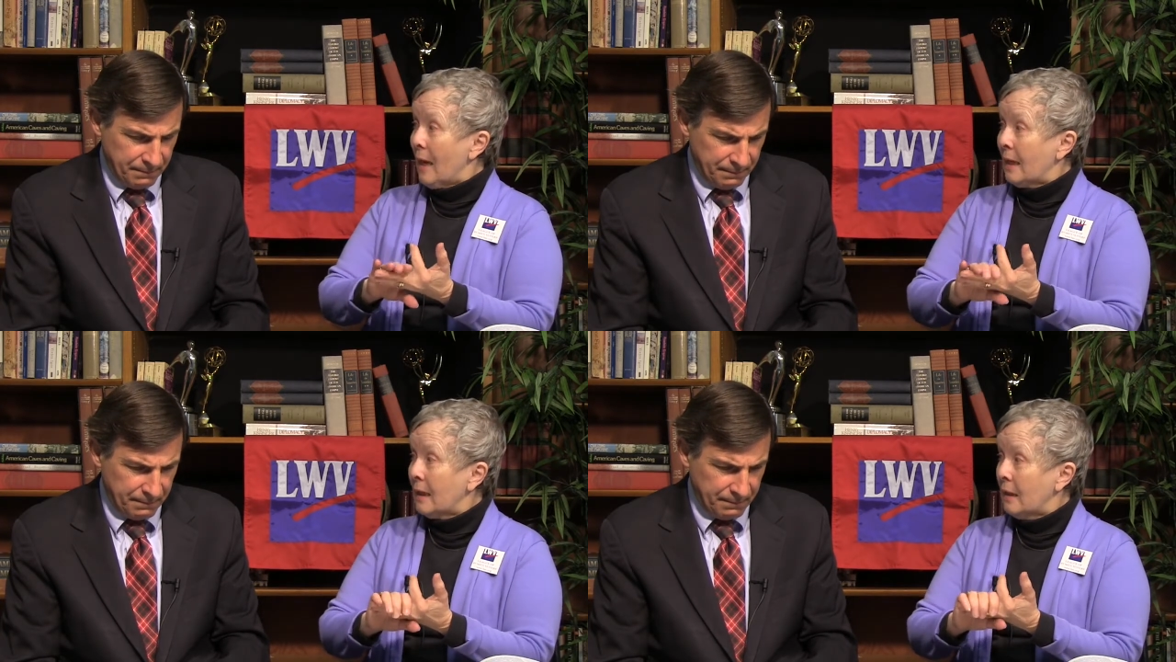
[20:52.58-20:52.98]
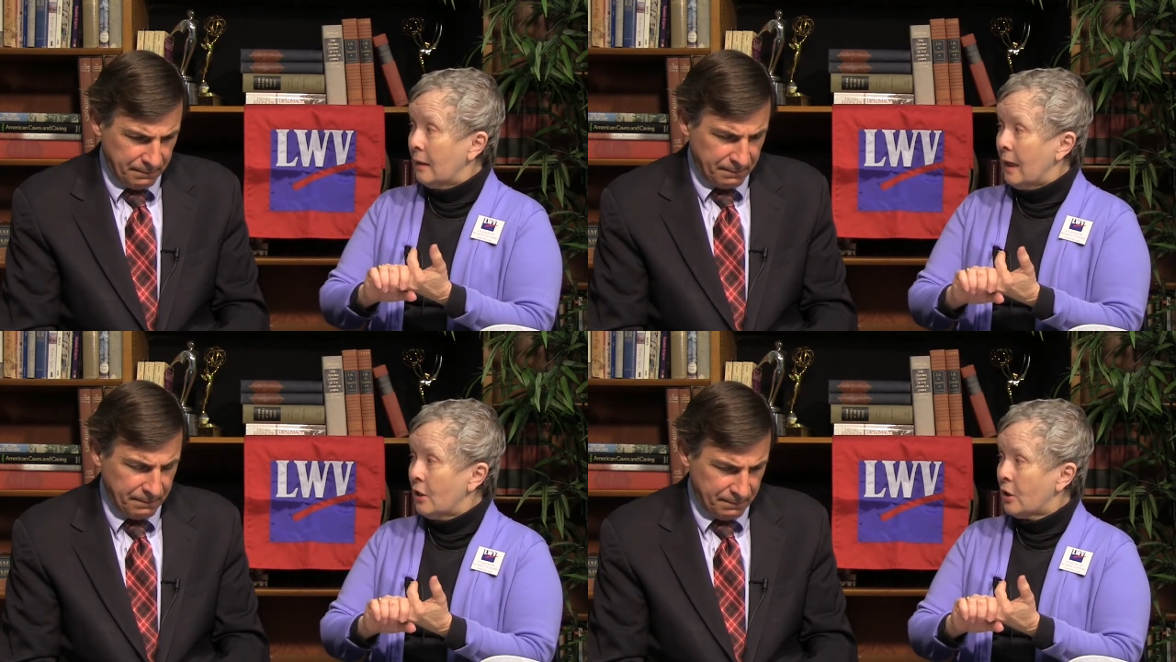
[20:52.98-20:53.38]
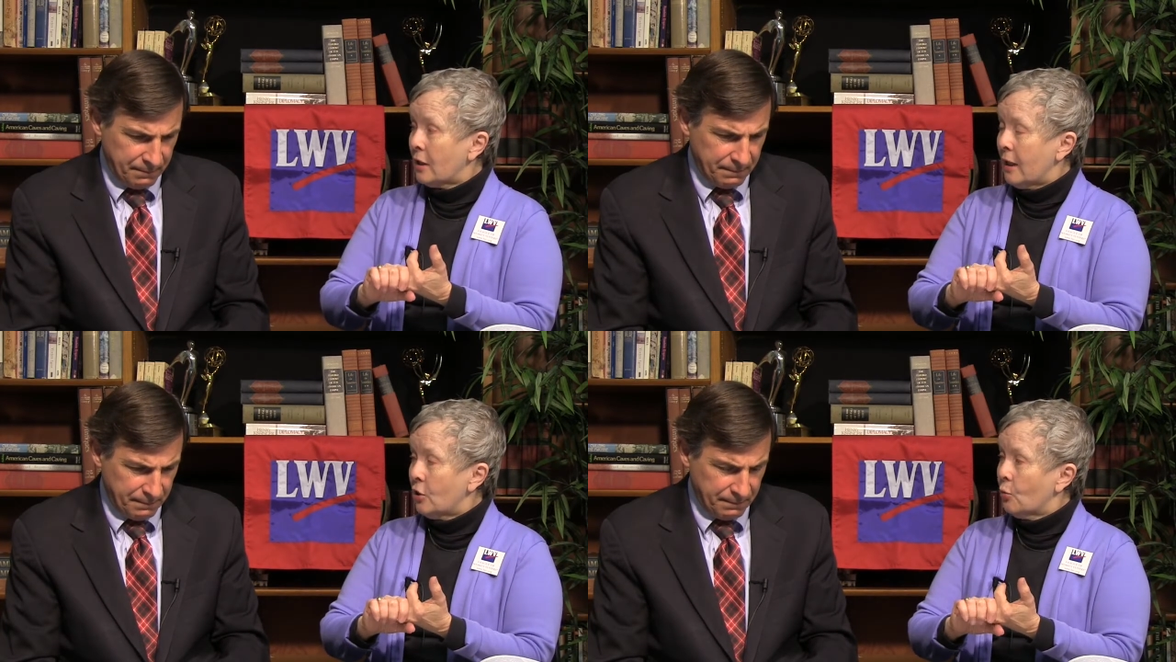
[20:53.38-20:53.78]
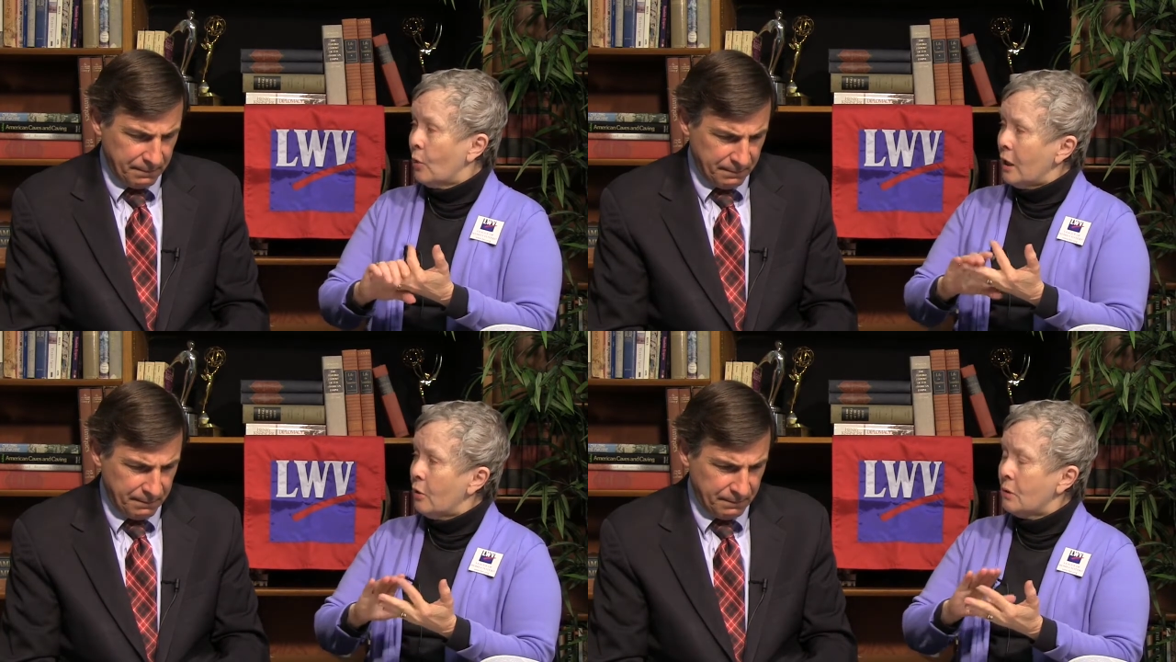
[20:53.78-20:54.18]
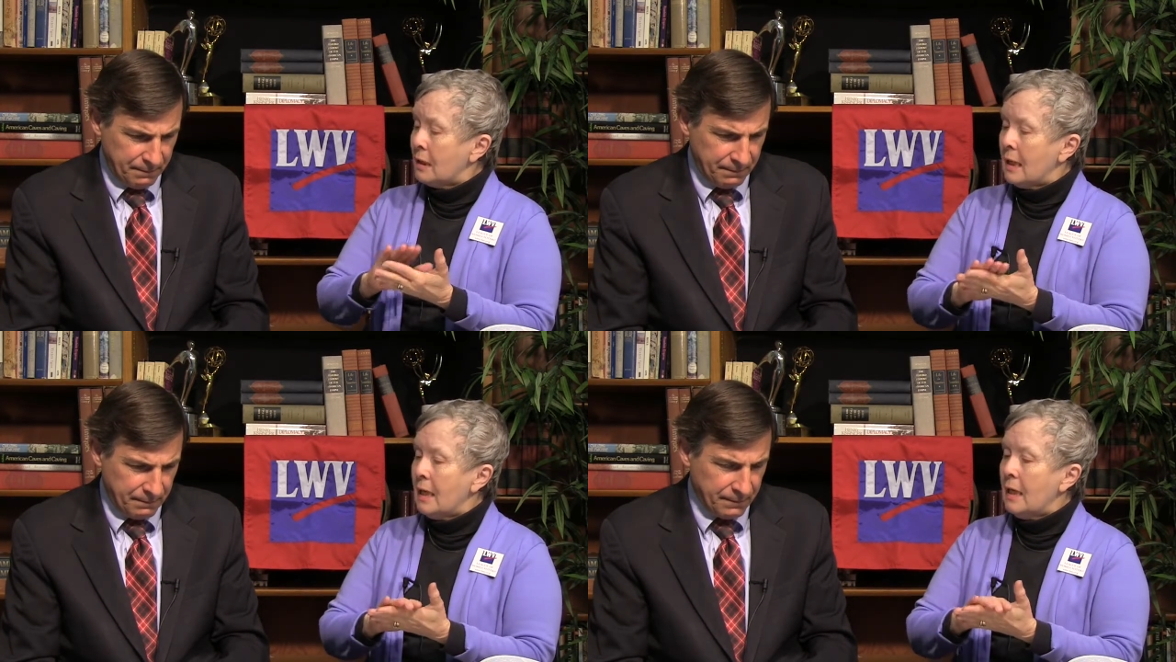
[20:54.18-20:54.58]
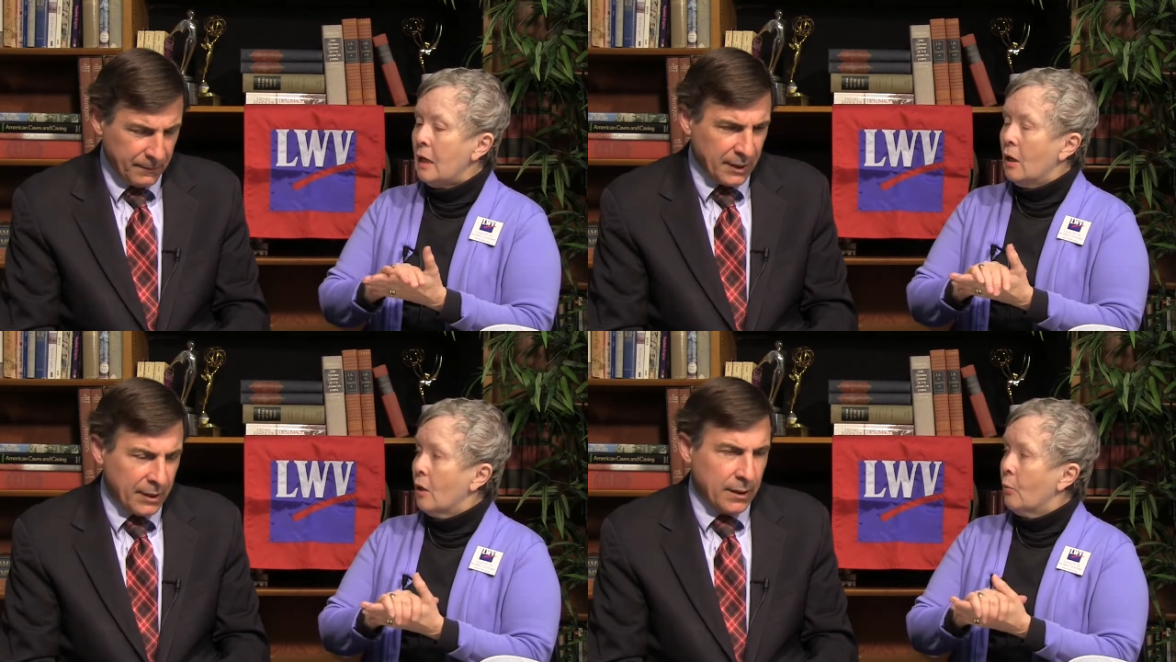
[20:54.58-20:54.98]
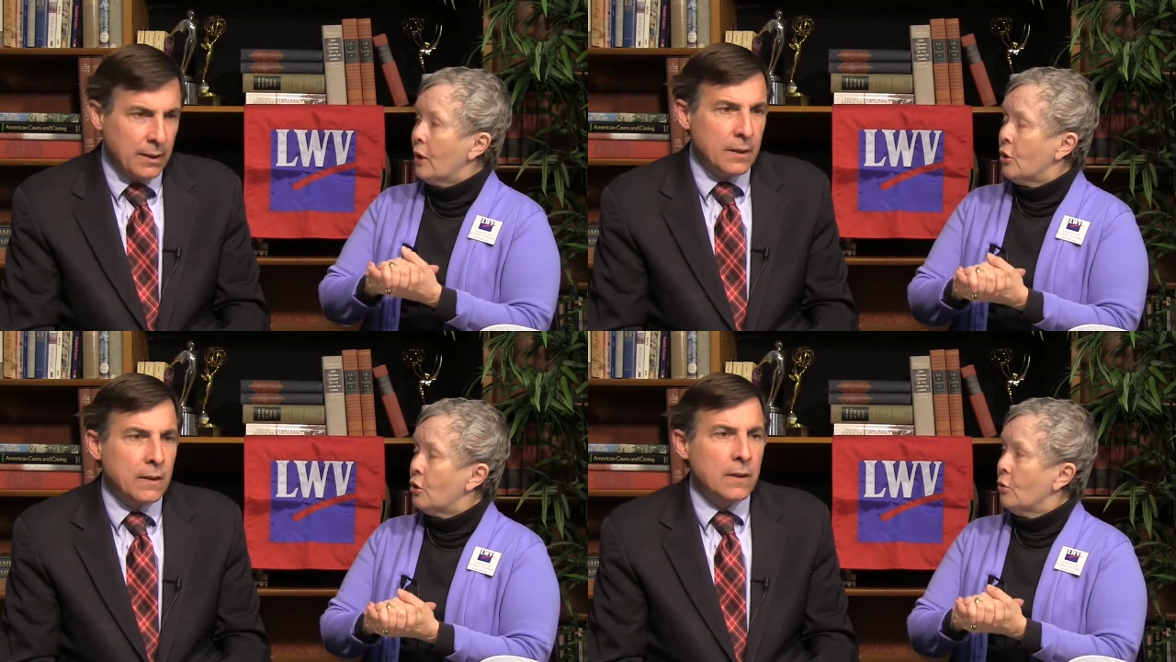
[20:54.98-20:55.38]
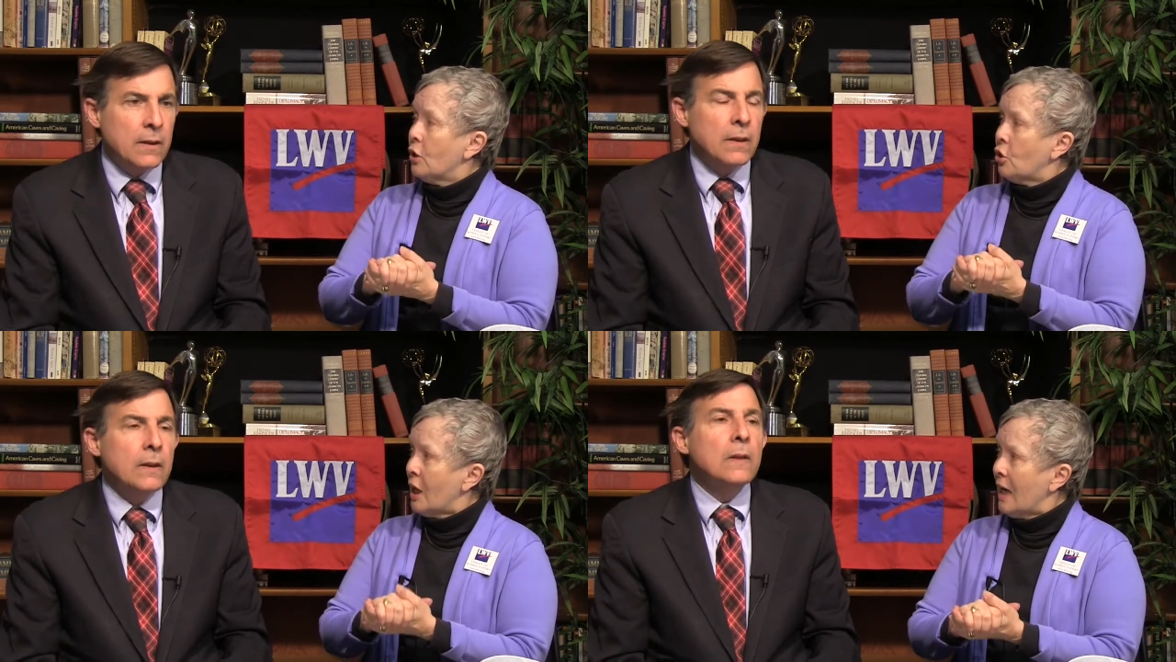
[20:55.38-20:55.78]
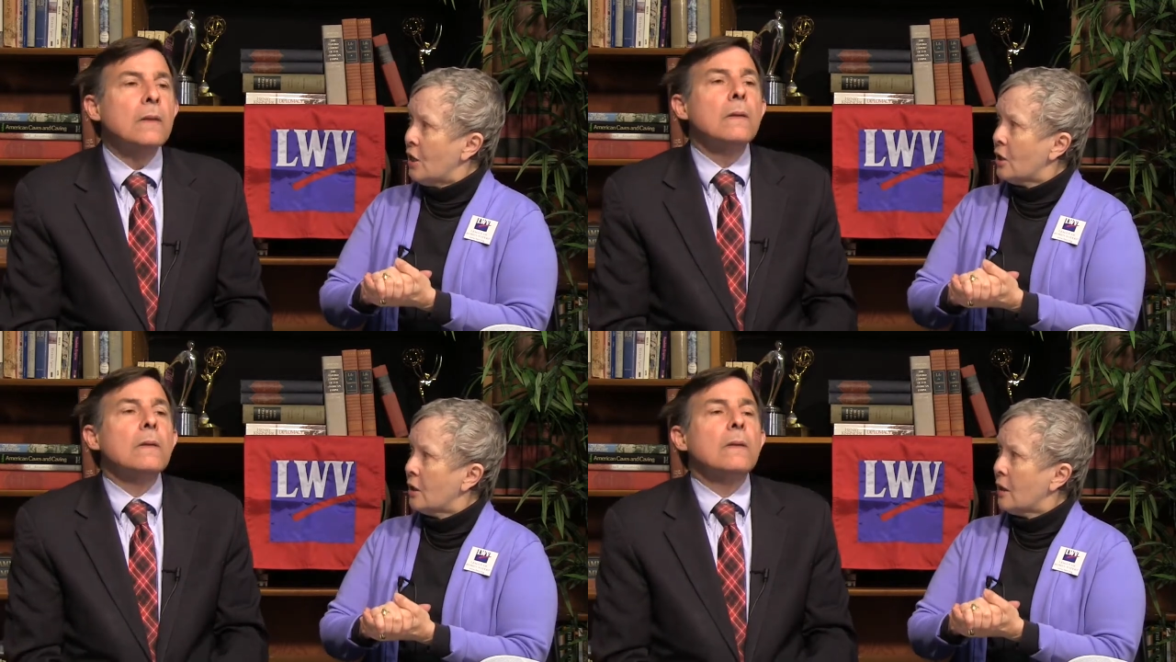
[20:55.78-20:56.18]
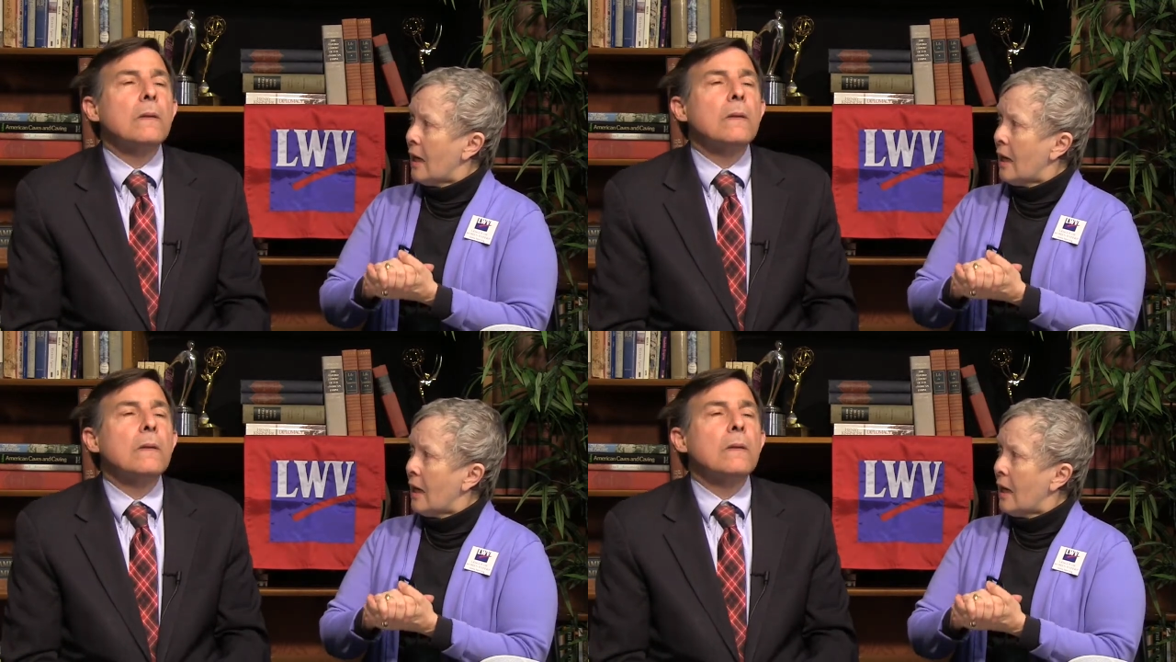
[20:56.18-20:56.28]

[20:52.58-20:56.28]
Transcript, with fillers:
Speaker 1: impacting the legislature. What do you mm-hmm. see we could do to change it?